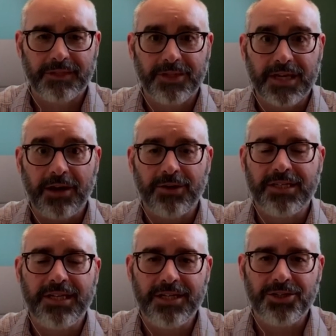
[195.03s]
just how to
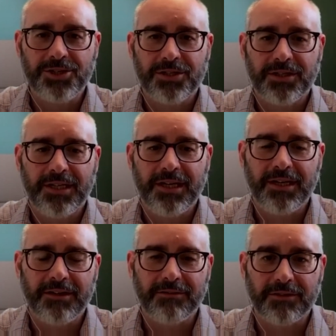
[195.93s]
teach
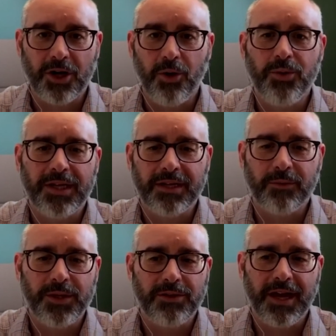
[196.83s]
uh, coding
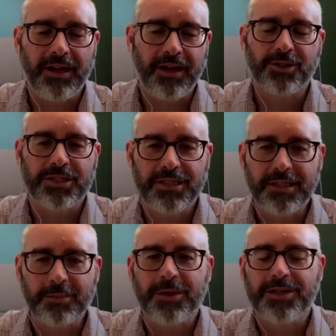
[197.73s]
when you can't actually see
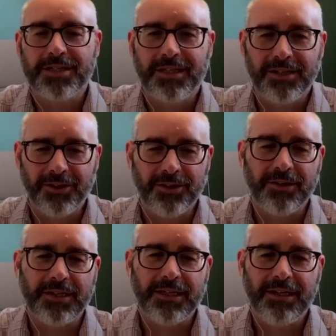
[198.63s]
the person that you're